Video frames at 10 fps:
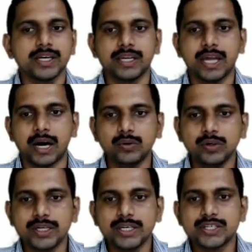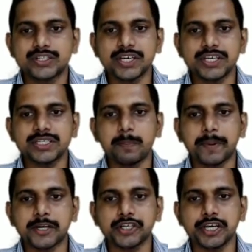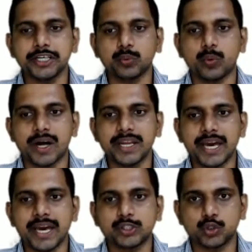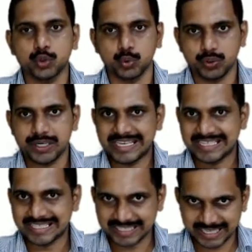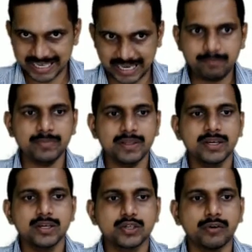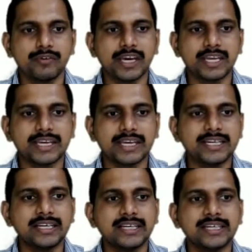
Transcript: now since the pressure at 1 and 2 is the same so we can get